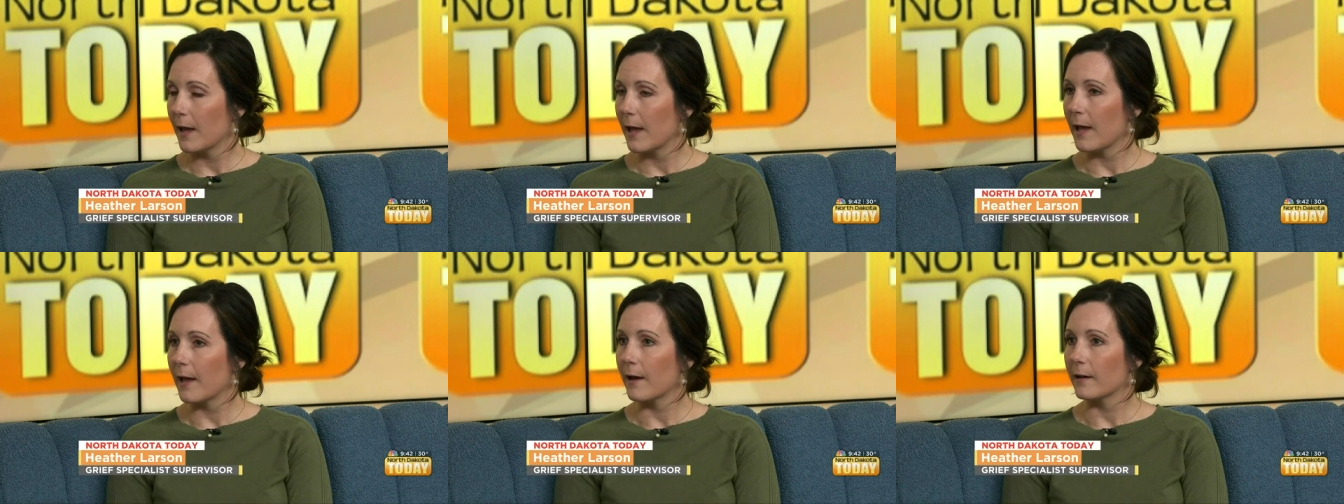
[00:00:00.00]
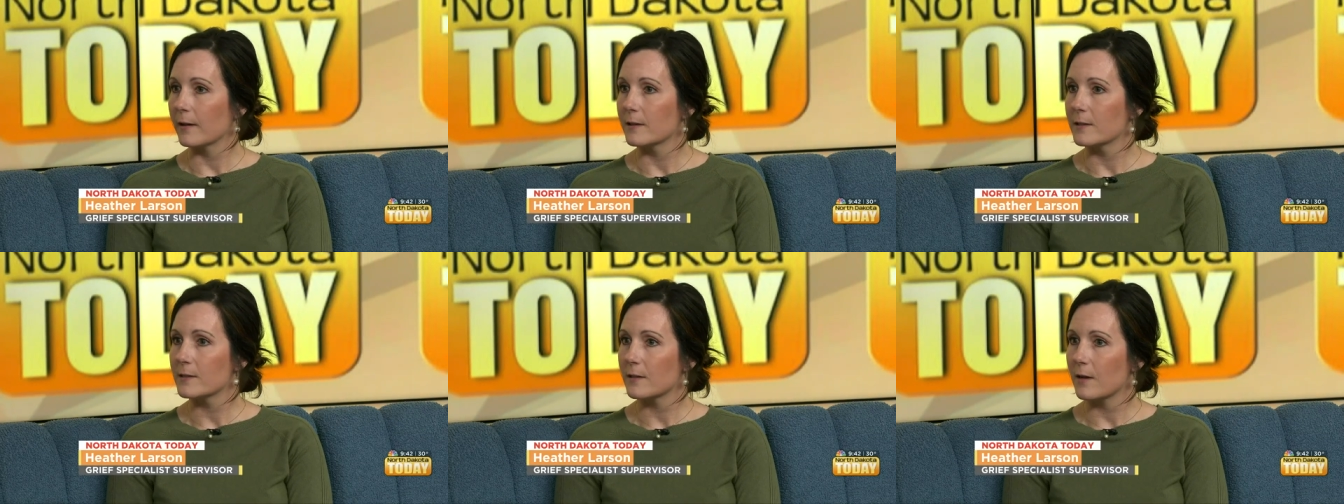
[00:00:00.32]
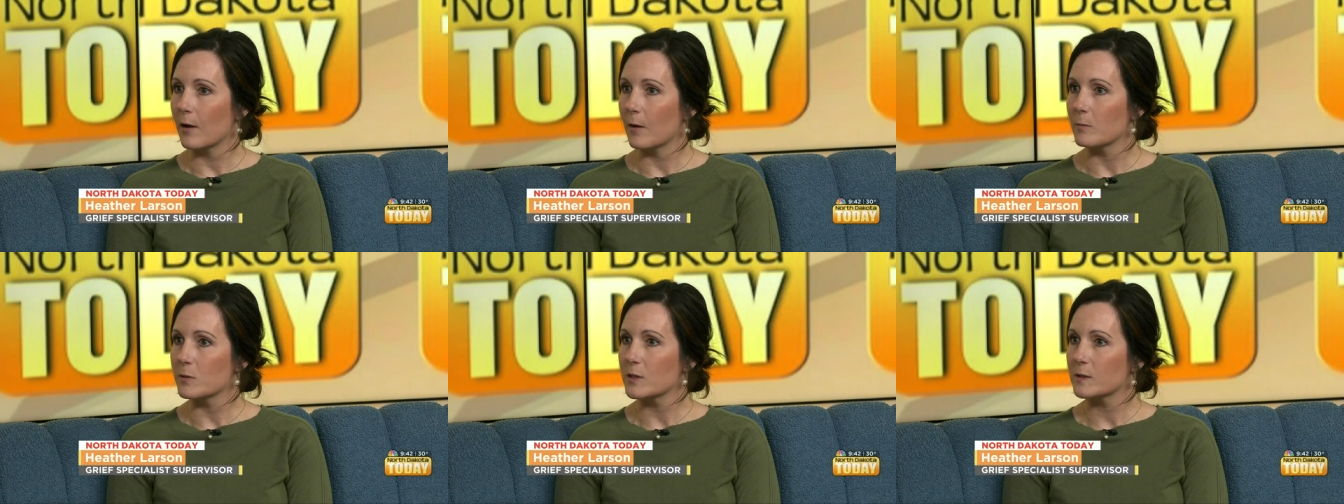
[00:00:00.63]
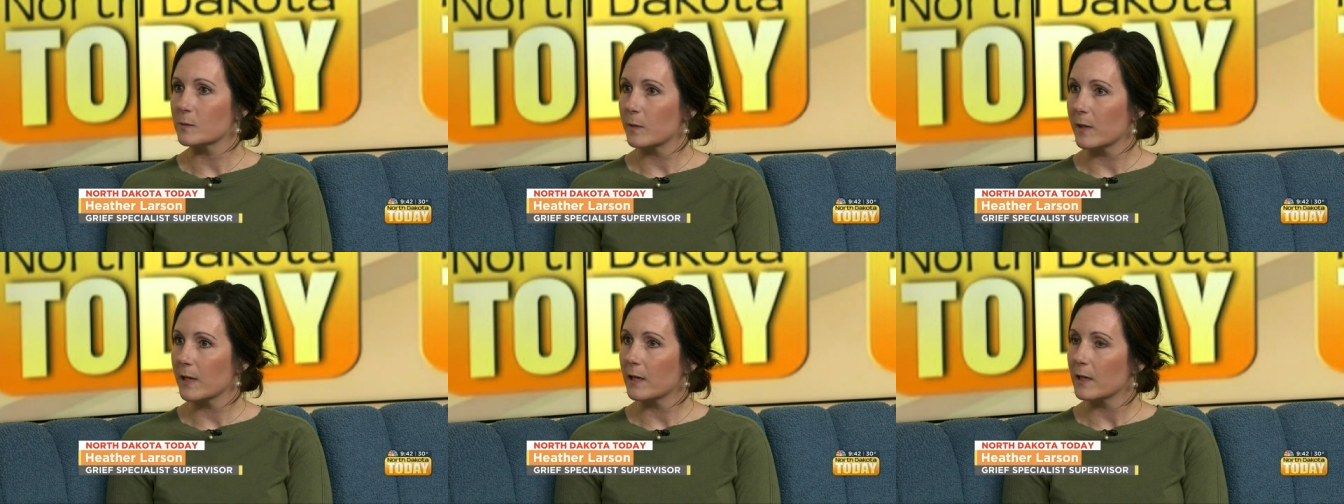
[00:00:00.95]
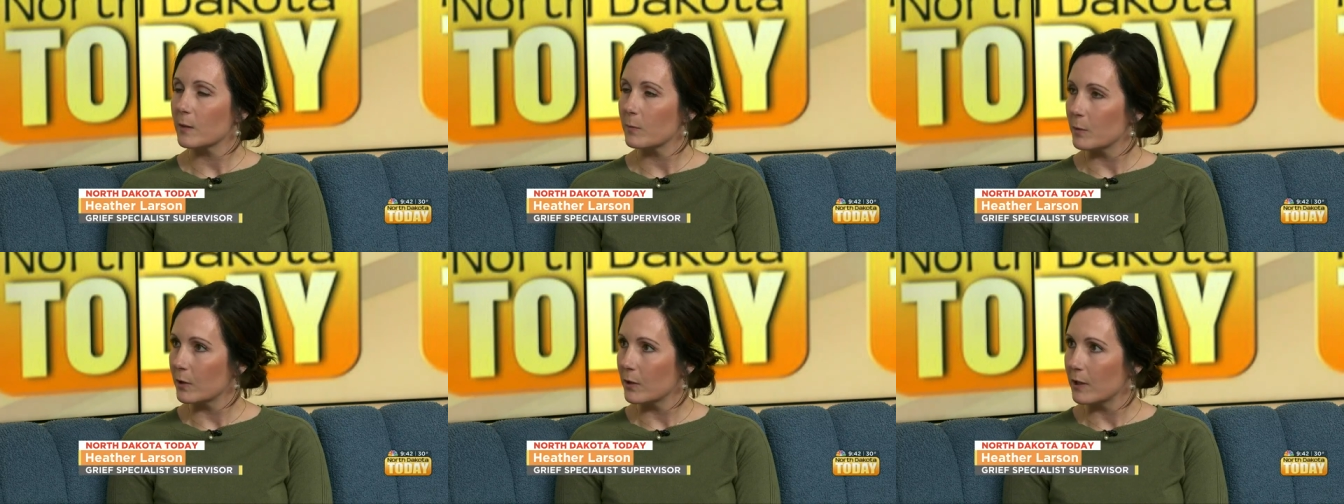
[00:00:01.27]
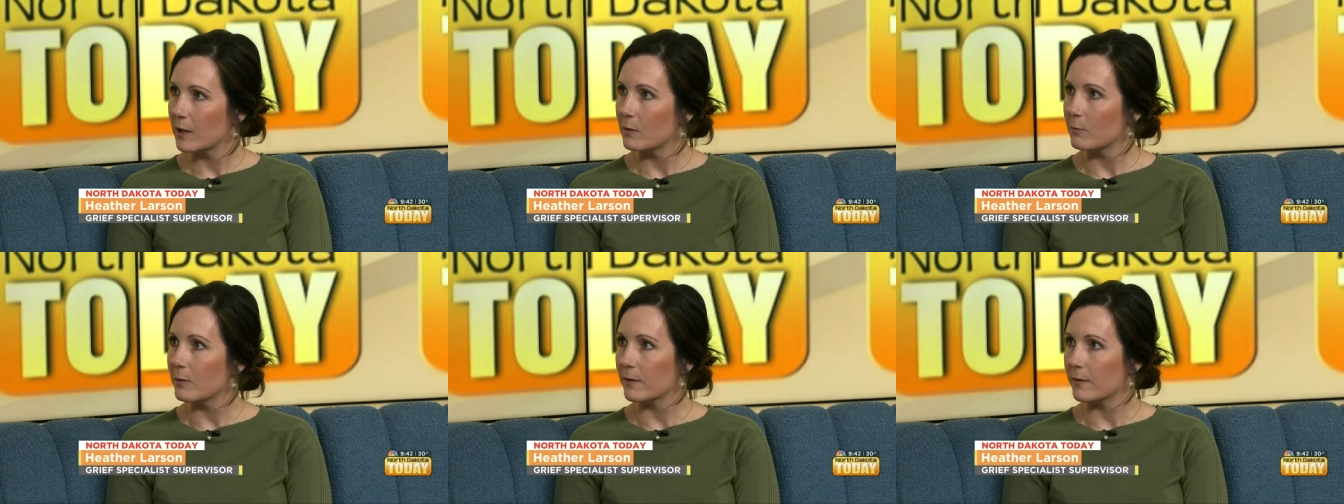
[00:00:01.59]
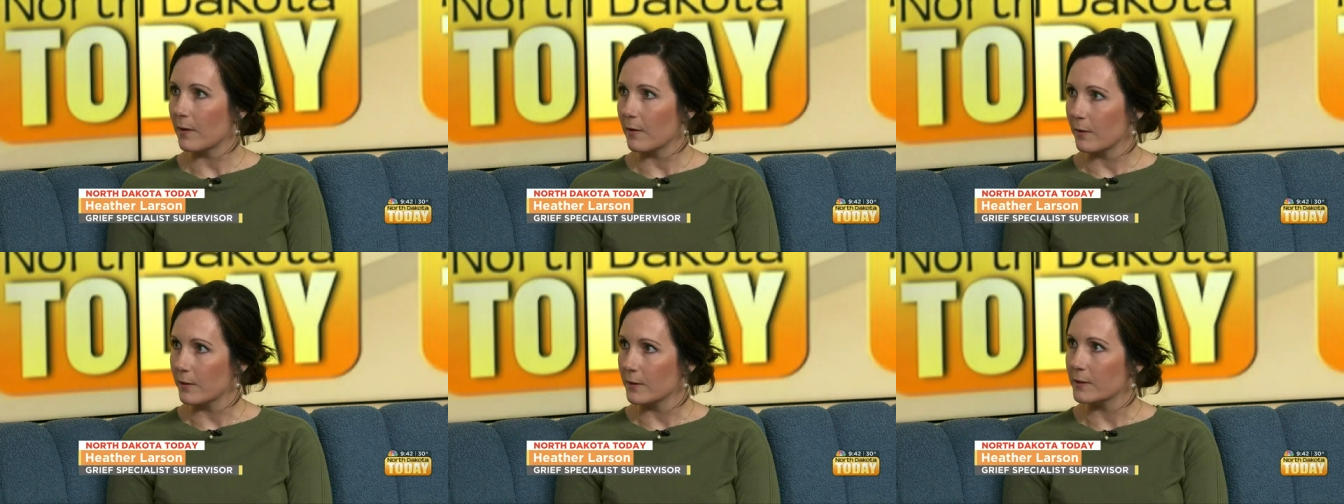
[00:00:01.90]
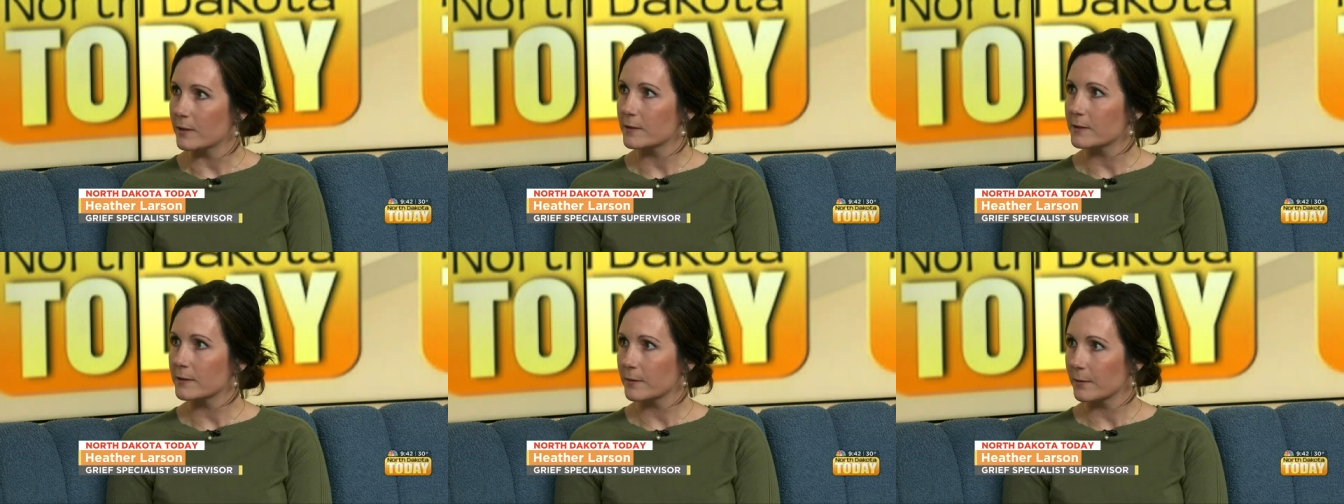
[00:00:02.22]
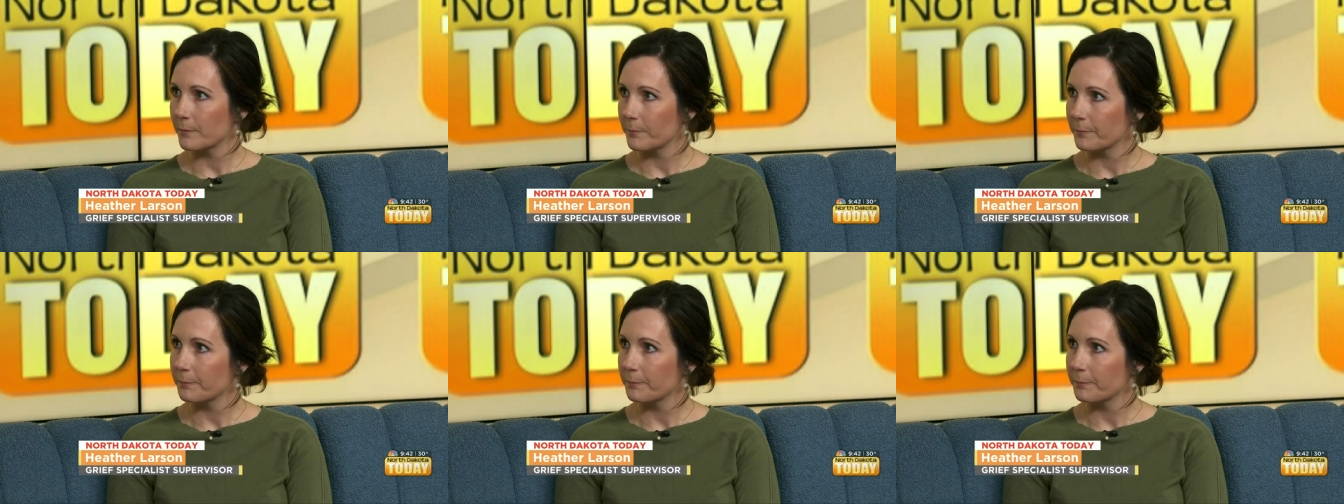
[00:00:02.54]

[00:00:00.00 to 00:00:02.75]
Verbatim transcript: and um, just being in community with others.